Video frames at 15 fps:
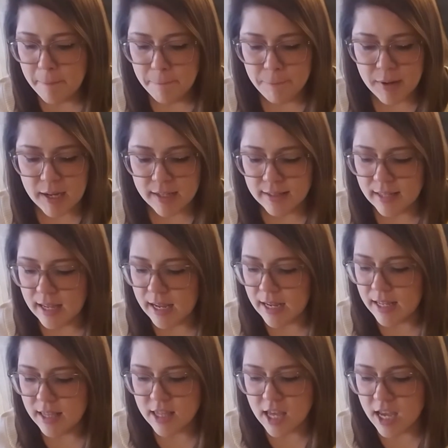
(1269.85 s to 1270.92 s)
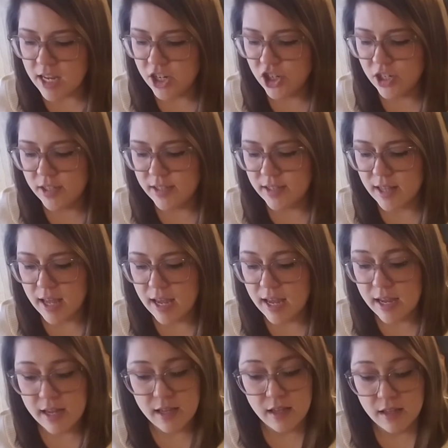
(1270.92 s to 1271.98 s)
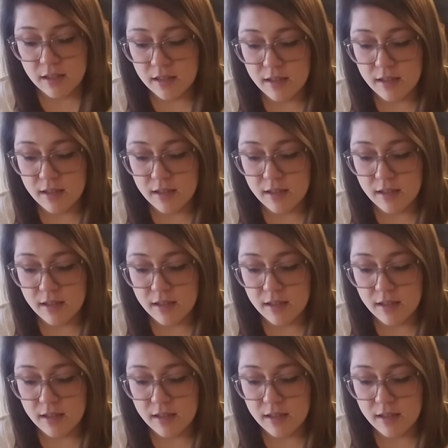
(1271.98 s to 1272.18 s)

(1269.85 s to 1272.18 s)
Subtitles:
but they